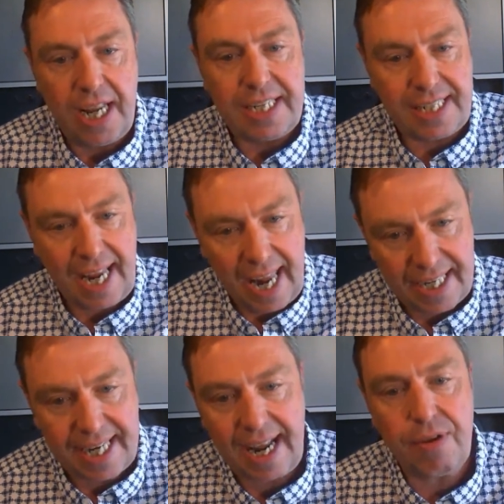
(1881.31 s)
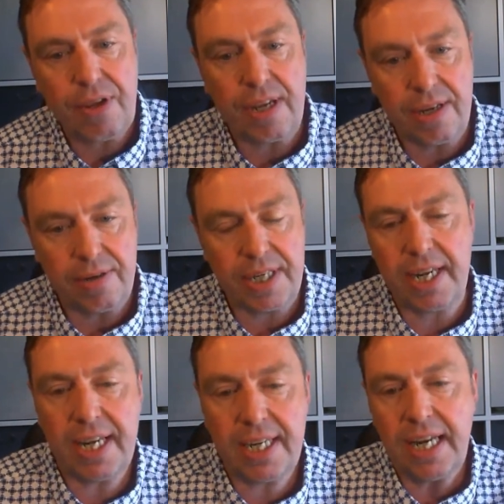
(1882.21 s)
Tell us how you're using
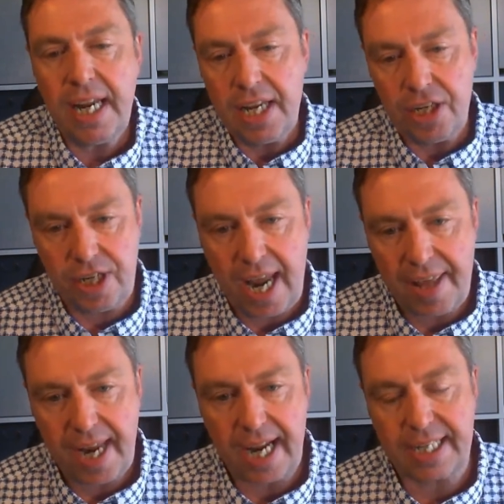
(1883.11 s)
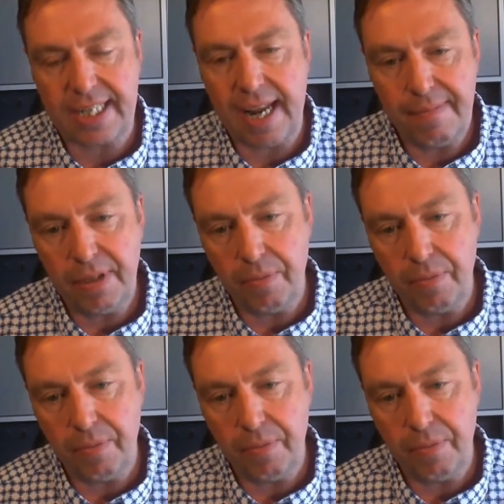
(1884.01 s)
it. Share that example.